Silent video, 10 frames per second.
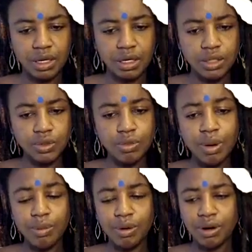Because
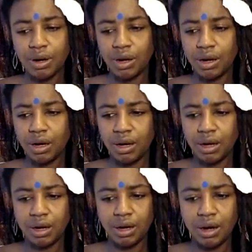remember,
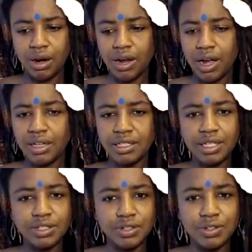our
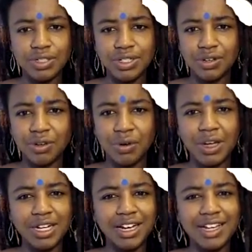ancestors
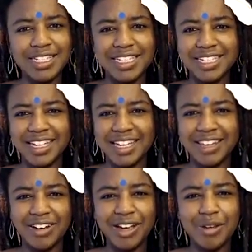created us in
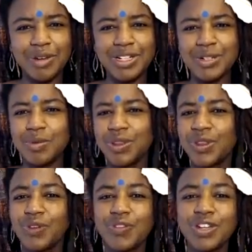their image and with
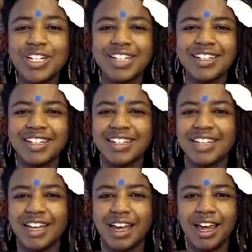their vision.
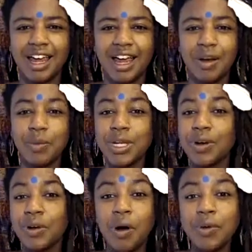And we
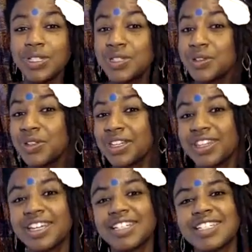don't always do the
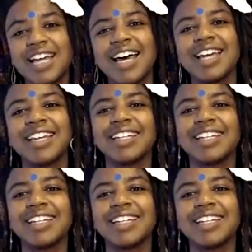things that